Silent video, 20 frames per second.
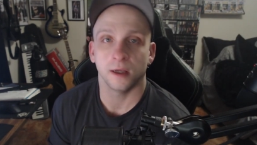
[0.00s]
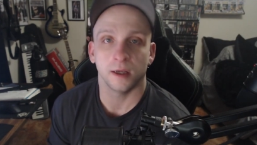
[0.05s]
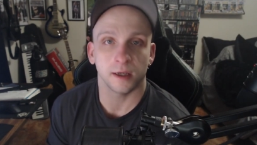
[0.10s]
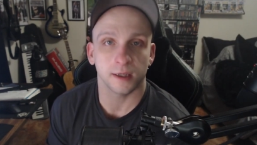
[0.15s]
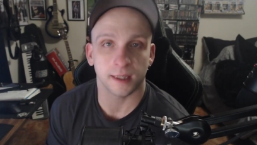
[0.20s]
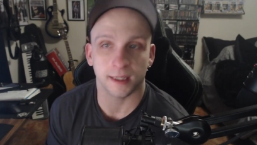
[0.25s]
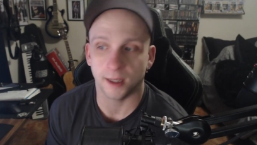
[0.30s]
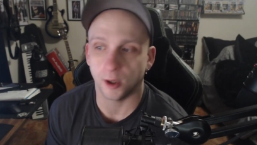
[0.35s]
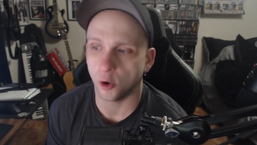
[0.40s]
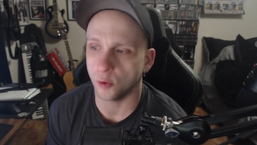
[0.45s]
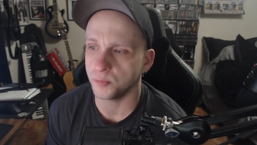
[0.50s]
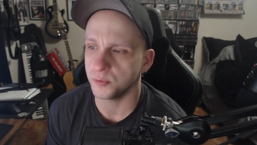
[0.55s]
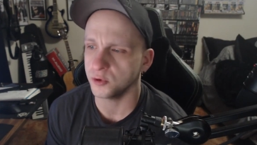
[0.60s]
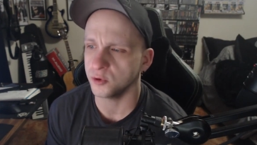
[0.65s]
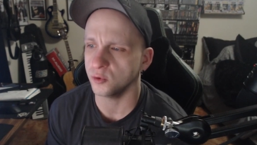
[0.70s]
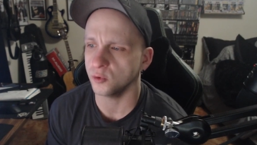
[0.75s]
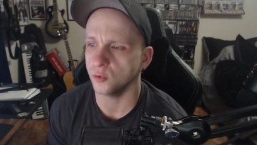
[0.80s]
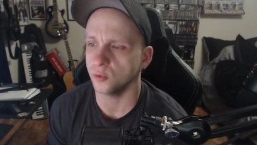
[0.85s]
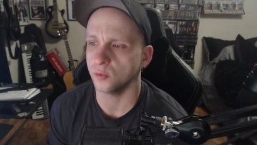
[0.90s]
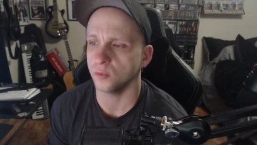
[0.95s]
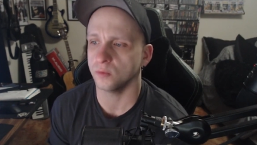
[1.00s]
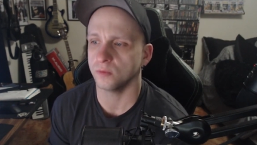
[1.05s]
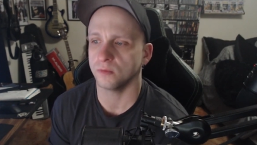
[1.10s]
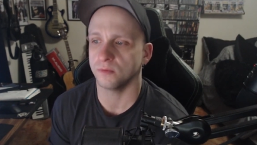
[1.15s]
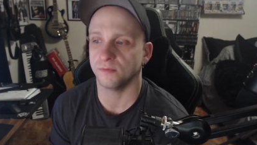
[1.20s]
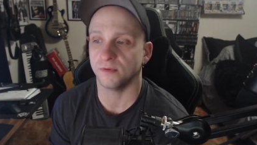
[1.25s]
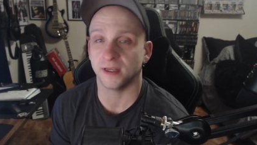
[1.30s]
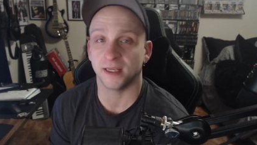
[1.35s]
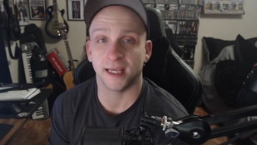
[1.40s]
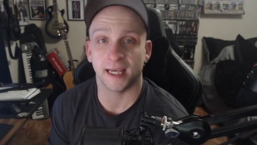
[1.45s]
can help you
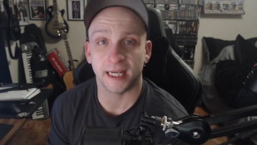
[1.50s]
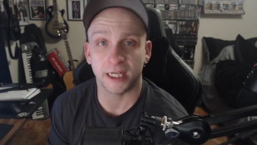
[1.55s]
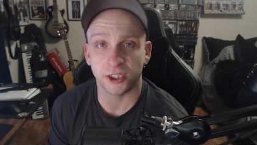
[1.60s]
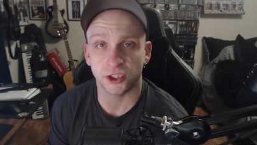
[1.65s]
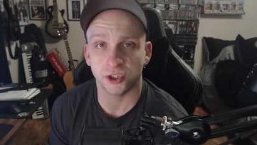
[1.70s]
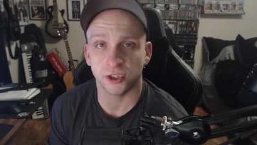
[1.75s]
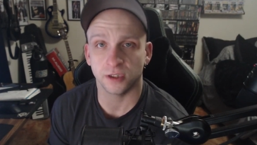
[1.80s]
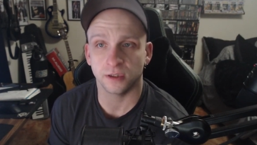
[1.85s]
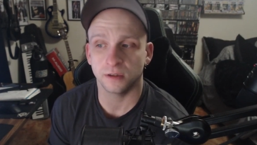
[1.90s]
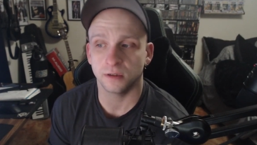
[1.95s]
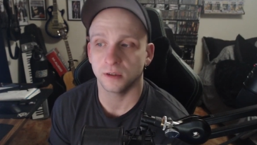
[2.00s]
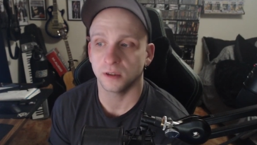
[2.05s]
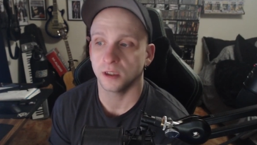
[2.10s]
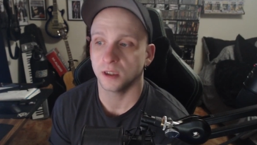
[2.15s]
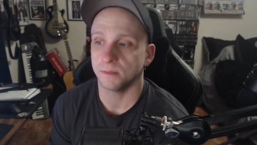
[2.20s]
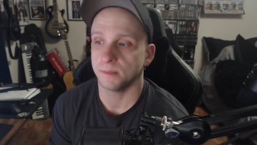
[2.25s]
vacation.